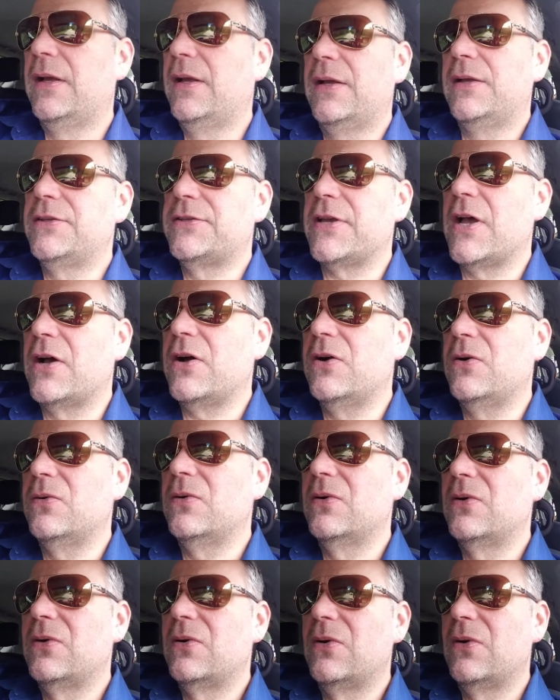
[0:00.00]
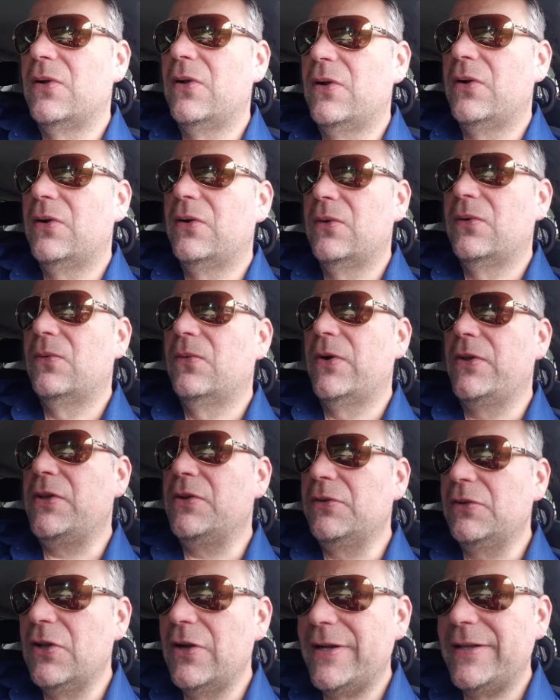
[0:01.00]
So when you
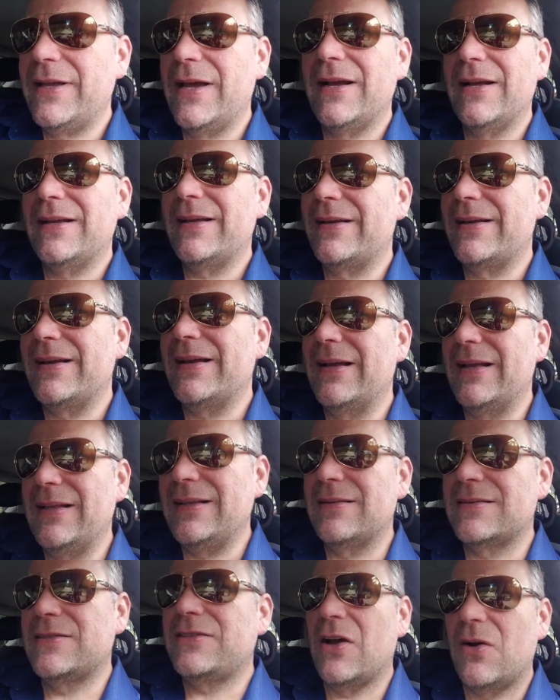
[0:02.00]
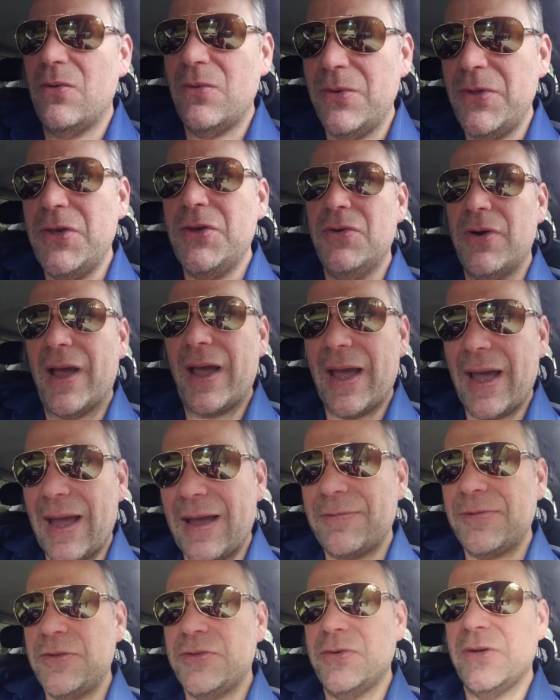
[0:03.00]
look at that, don't you
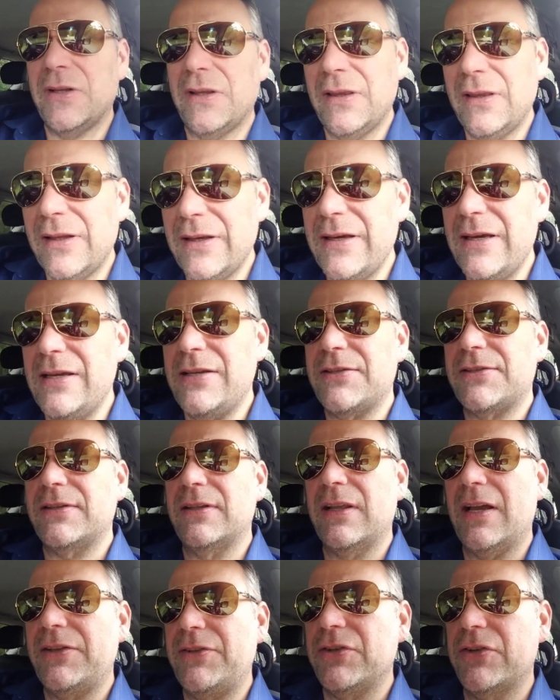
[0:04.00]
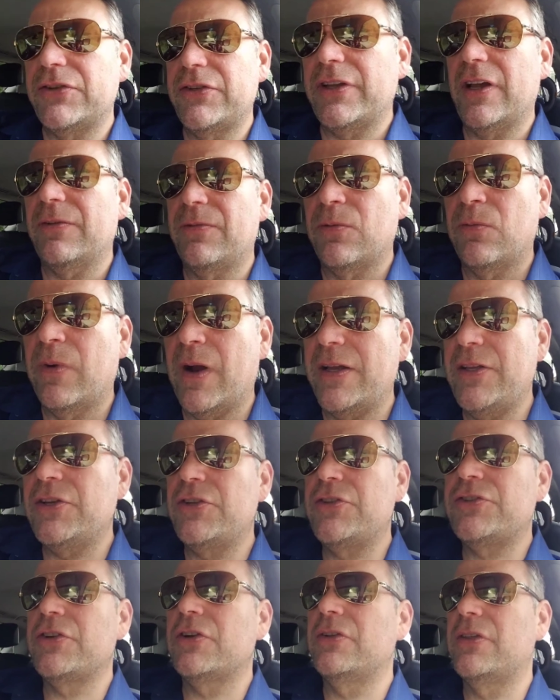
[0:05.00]
have to at least let yourself
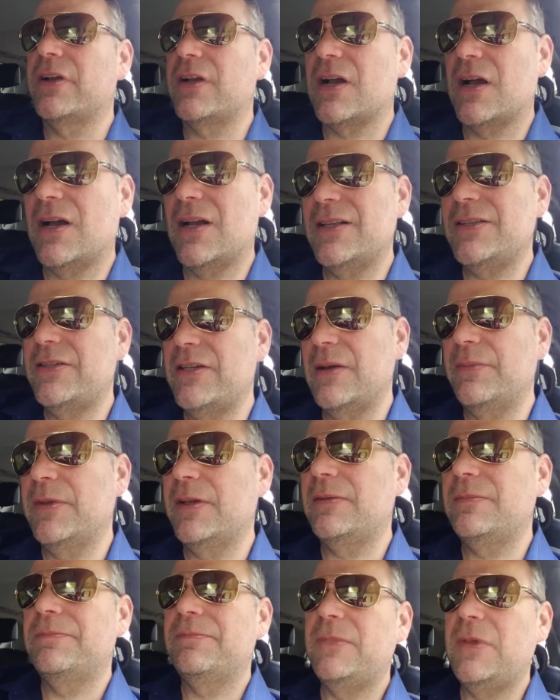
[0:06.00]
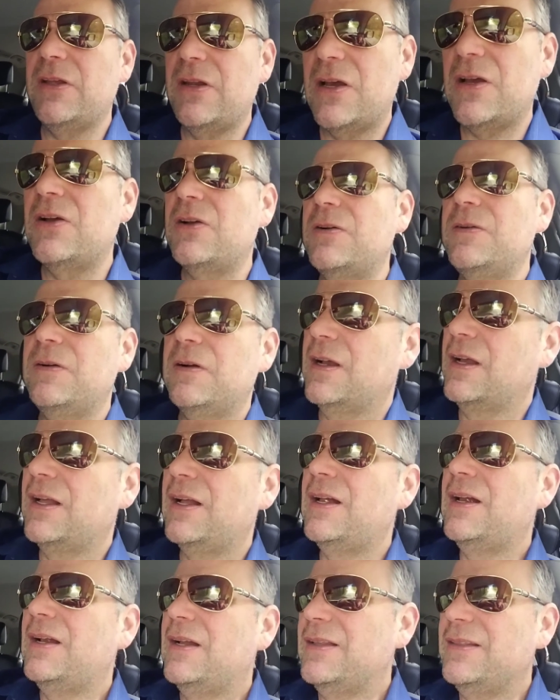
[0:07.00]
register the concept that, you know,
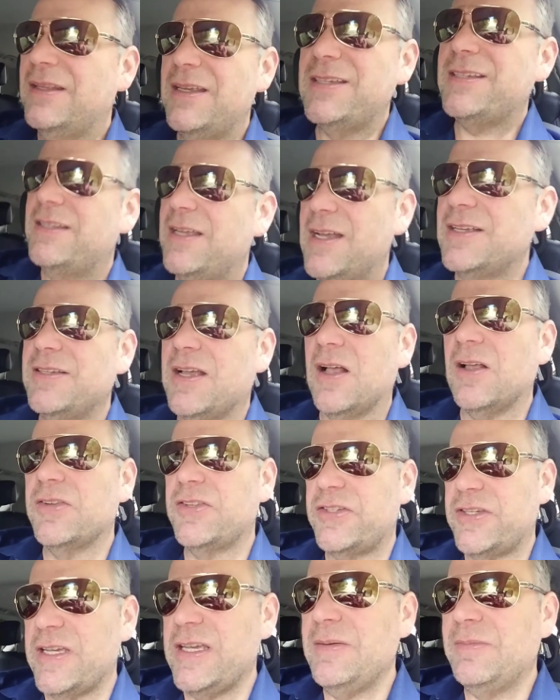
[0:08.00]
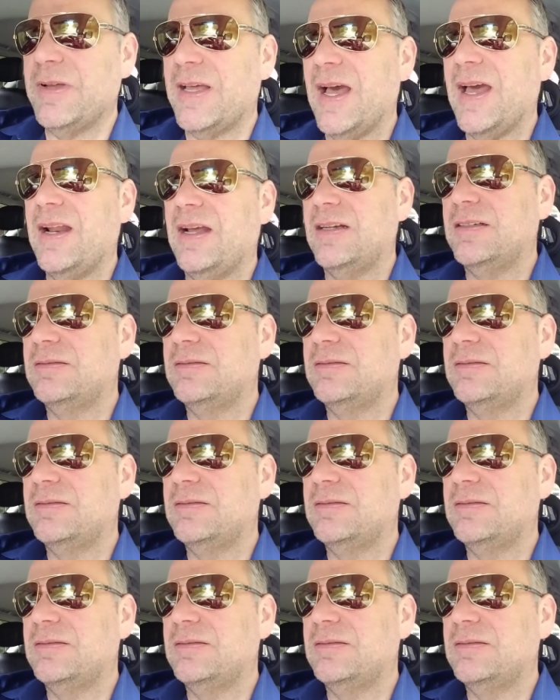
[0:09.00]
this does all seem kind